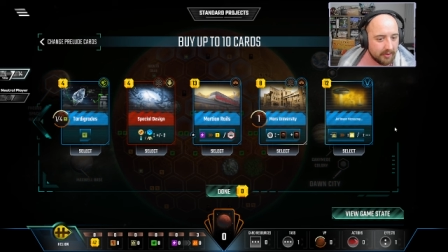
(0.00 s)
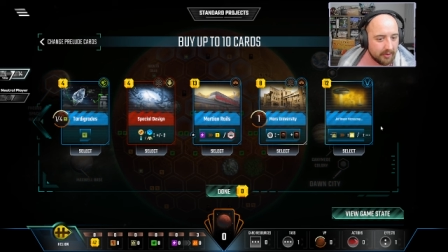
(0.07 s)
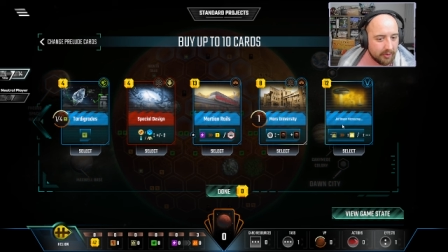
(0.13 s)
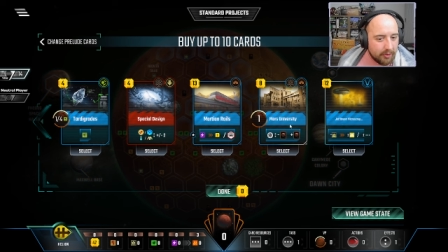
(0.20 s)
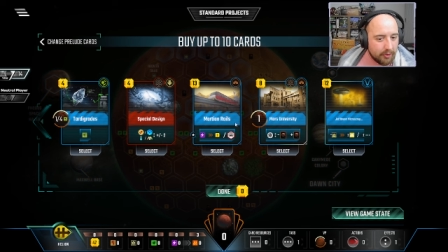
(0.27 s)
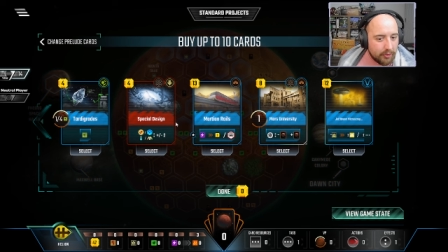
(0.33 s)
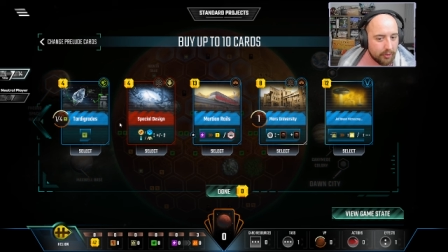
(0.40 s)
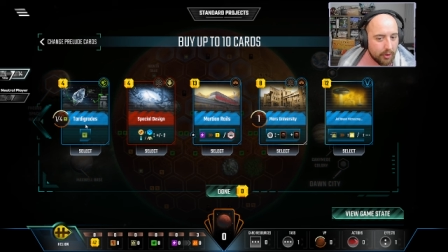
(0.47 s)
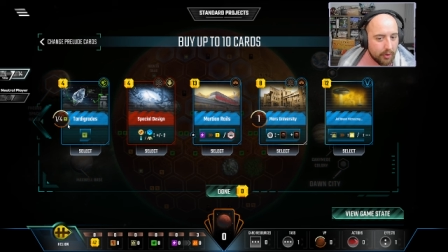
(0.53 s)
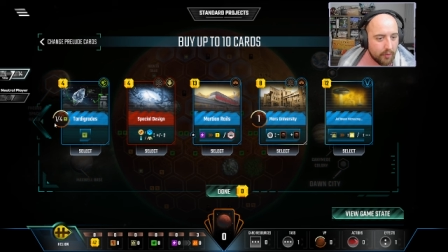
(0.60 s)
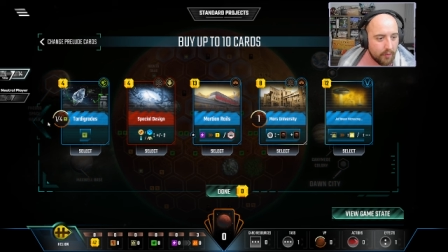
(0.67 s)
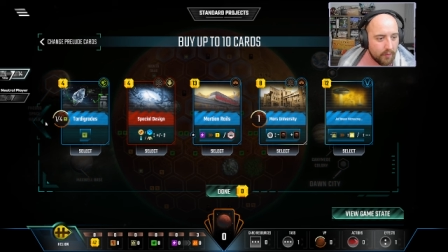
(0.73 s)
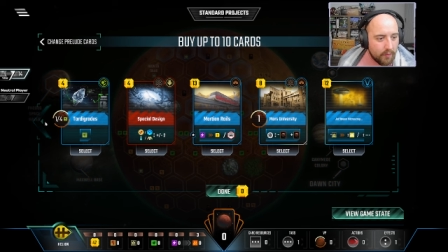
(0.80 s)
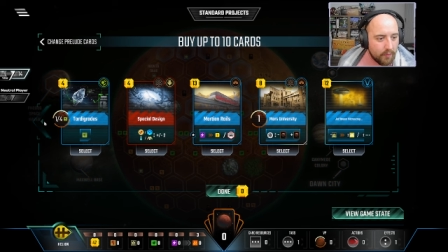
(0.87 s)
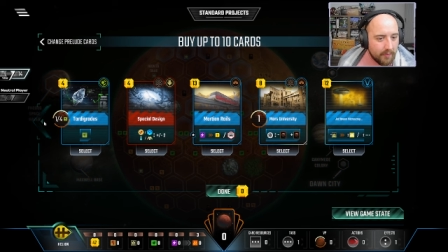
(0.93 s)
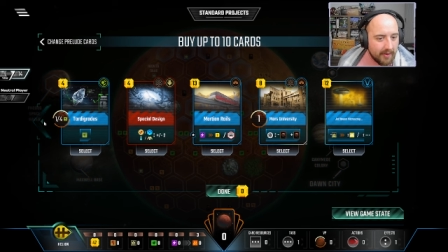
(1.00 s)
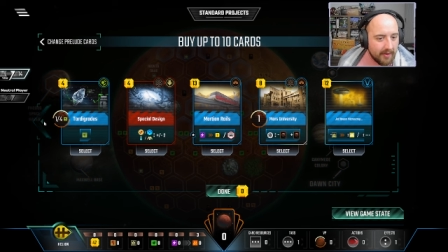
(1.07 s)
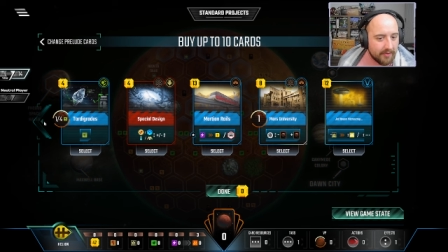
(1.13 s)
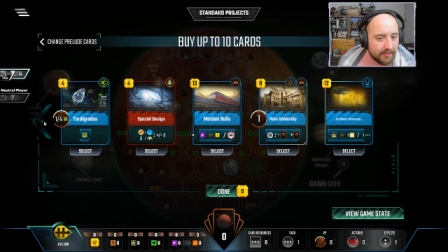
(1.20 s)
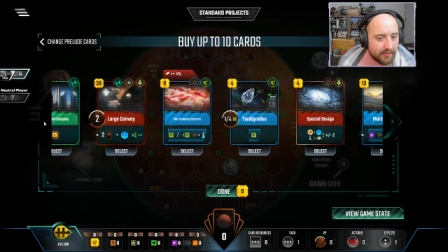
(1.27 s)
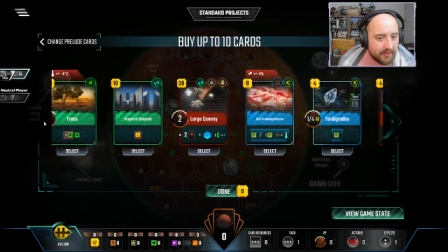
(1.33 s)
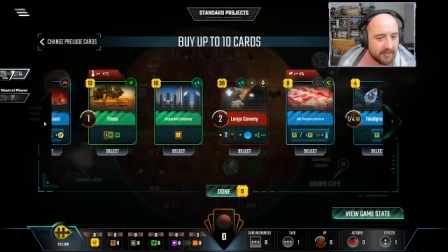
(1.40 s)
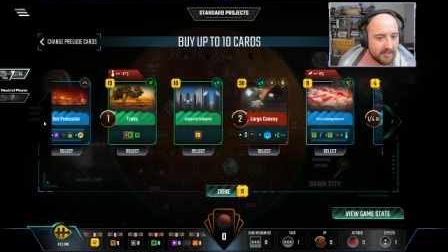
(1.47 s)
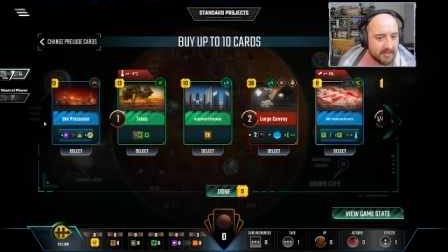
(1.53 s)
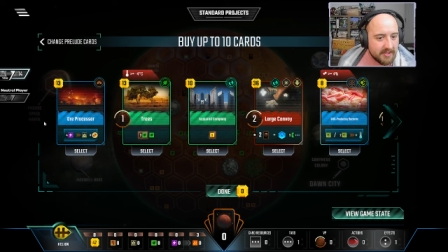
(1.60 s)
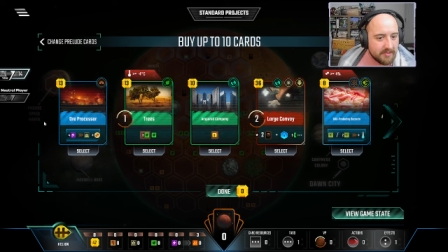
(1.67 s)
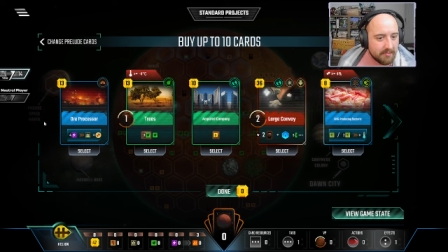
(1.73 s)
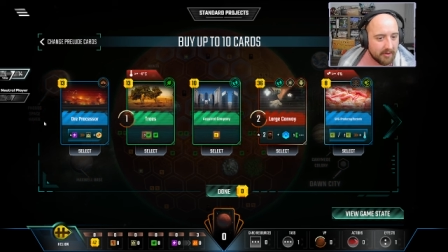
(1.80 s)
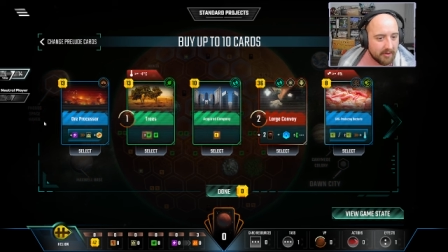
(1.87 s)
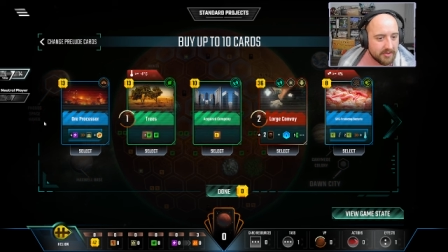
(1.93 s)
No? Well, there is
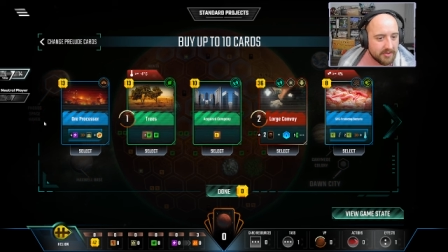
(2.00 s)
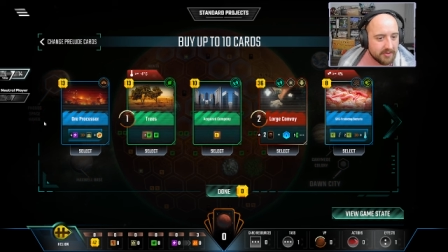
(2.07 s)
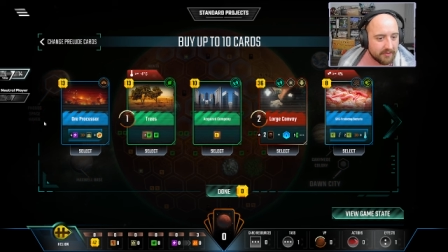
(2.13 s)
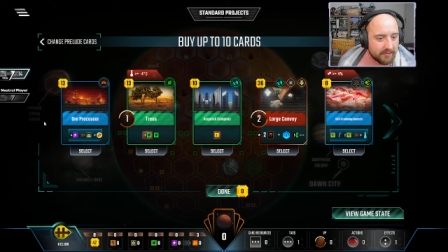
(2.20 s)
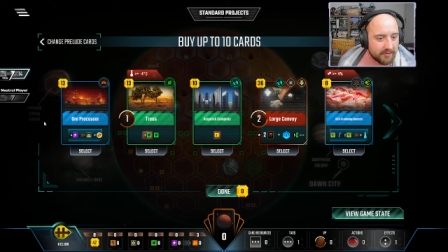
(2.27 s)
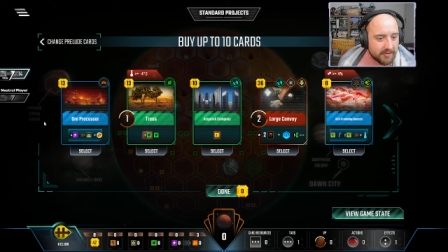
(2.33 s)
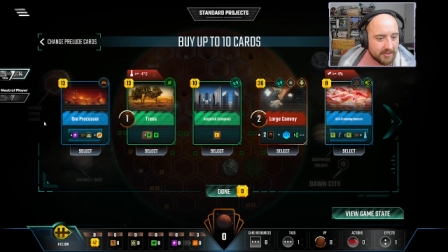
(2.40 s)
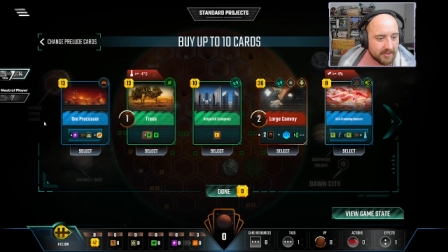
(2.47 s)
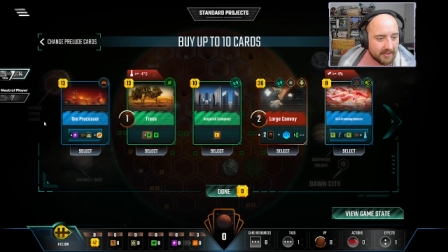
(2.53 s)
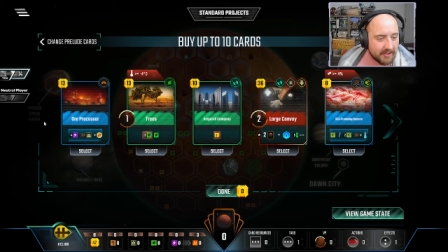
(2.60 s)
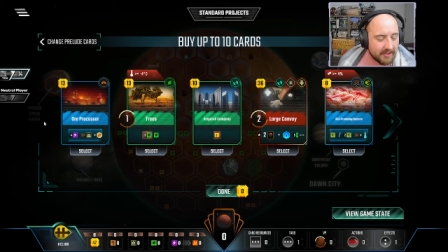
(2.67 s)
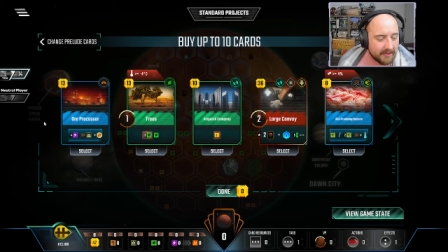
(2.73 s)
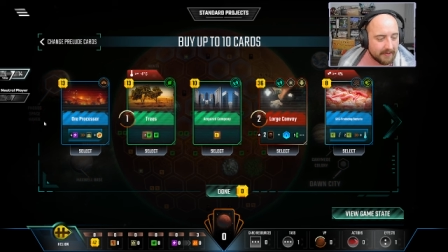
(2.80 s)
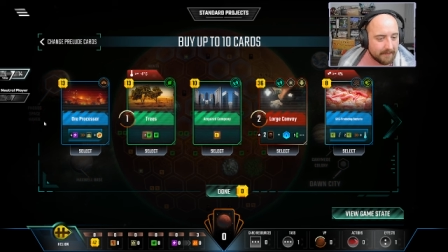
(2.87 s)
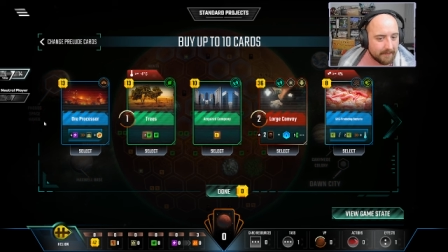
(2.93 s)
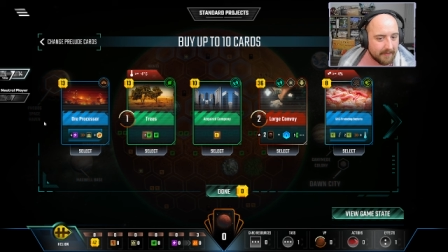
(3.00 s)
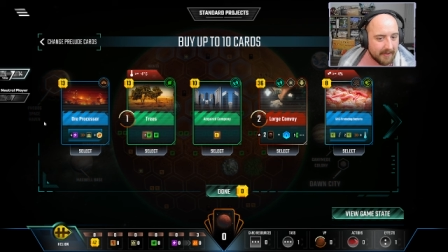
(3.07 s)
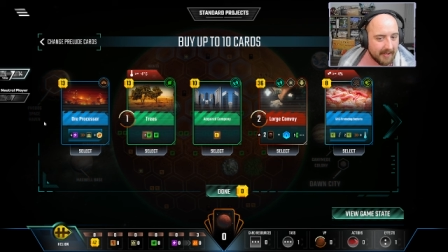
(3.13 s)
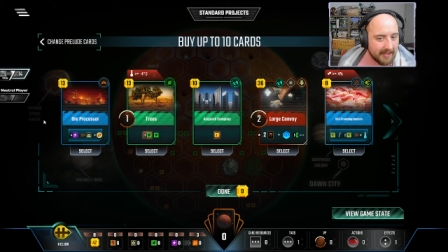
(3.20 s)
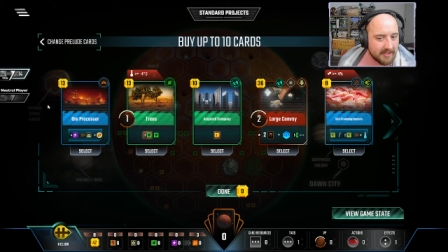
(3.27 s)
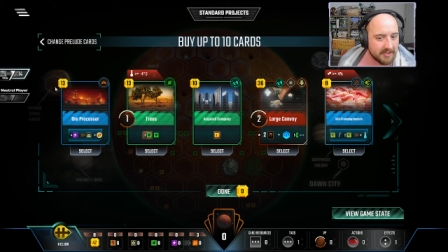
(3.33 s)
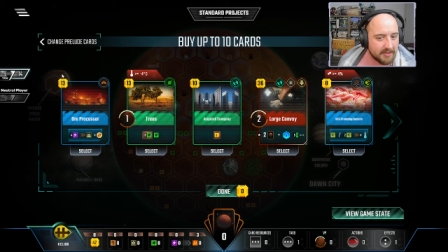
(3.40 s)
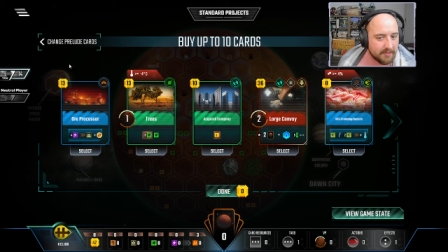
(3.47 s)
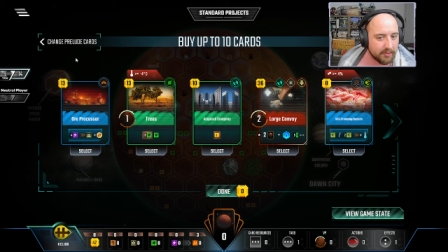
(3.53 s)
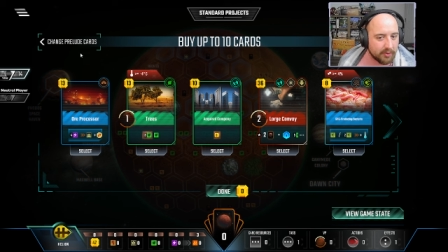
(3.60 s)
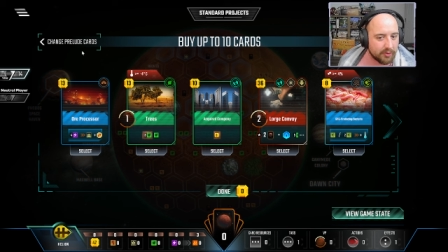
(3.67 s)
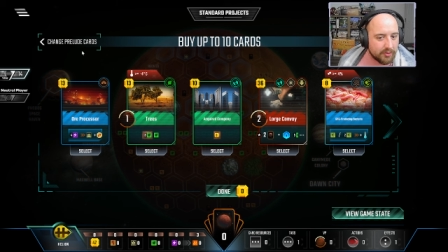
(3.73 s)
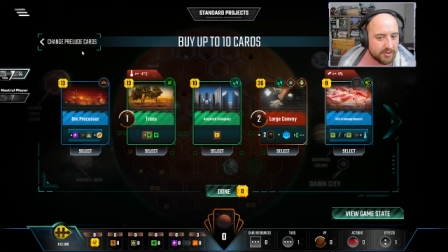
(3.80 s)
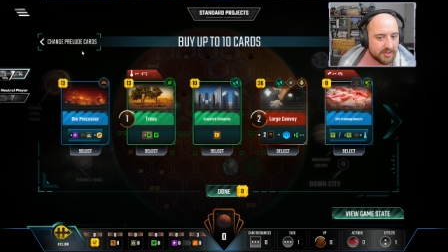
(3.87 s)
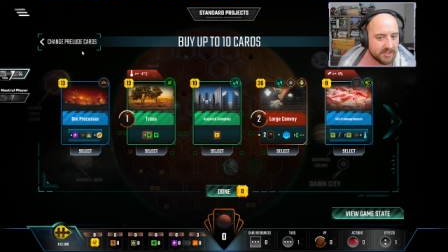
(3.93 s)
Mars University and some
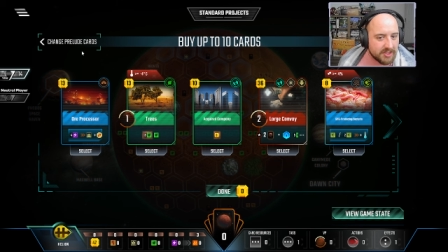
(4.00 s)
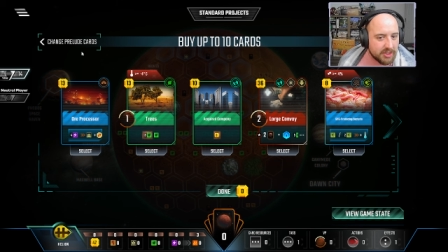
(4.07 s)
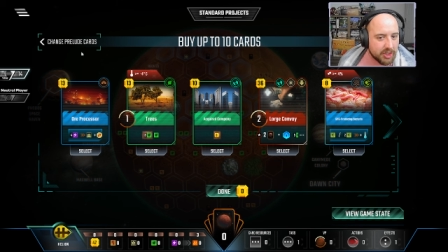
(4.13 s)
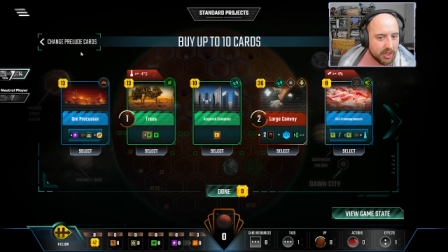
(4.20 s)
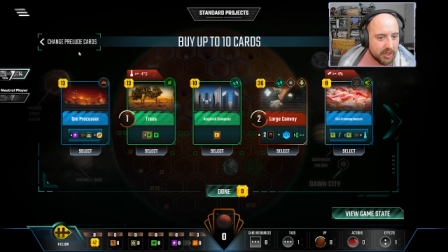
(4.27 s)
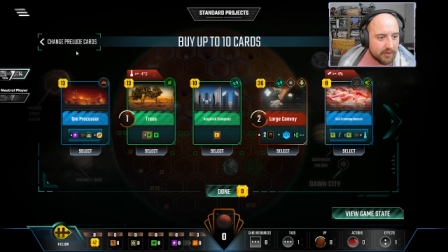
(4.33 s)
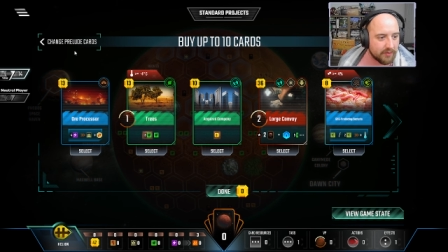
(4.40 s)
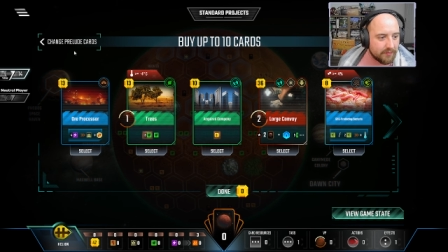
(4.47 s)
Earth stuff.